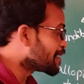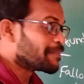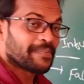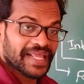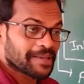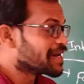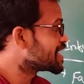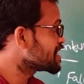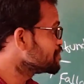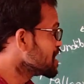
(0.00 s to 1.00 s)
a
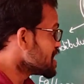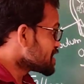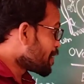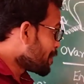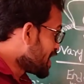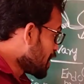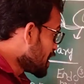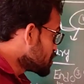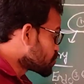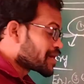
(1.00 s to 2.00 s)
perimetrium. The middle
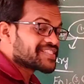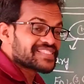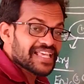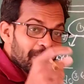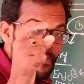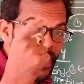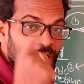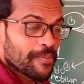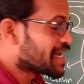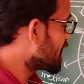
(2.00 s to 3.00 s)
layer is known as a
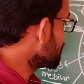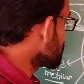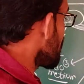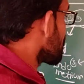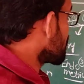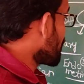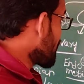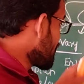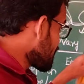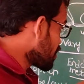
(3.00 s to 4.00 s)
myometrium. The
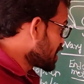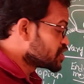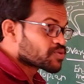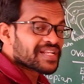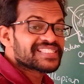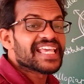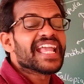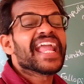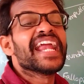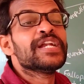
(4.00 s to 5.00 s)
inner layer is known as a
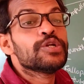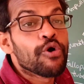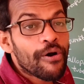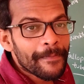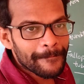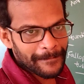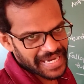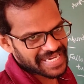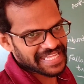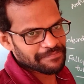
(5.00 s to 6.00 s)

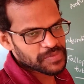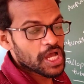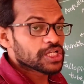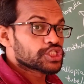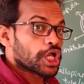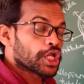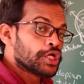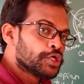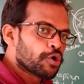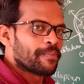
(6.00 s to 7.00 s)
endometrium. The
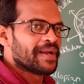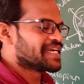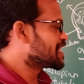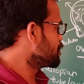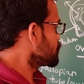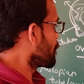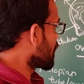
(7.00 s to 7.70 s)
endometrium,